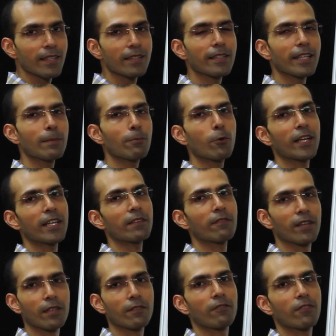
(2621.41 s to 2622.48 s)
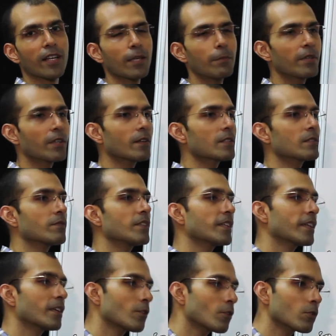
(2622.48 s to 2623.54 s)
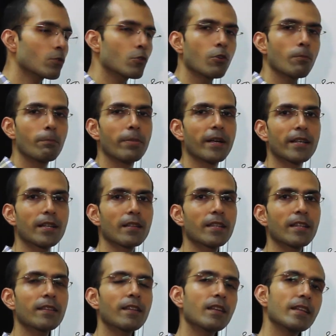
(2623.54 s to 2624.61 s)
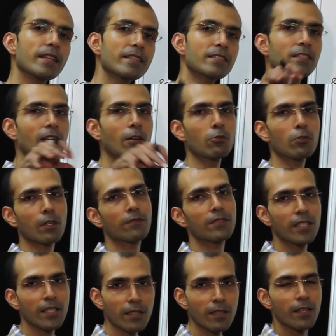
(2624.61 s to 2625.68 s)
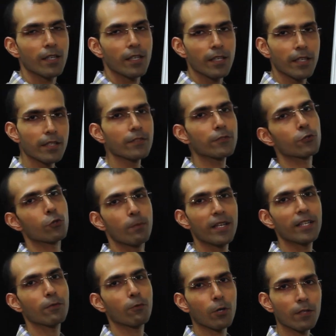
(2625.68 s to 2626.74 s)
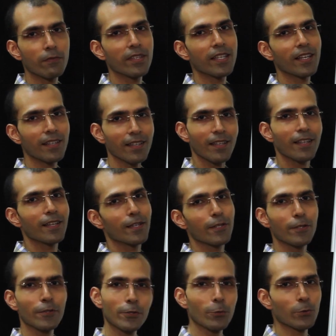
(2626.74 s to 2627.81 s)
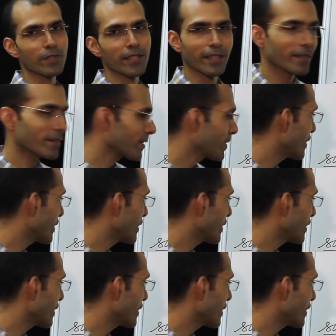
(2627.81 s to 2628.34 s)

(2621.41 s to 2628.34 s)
3.15 because we cannot go better than the least count of the instrument what we are using.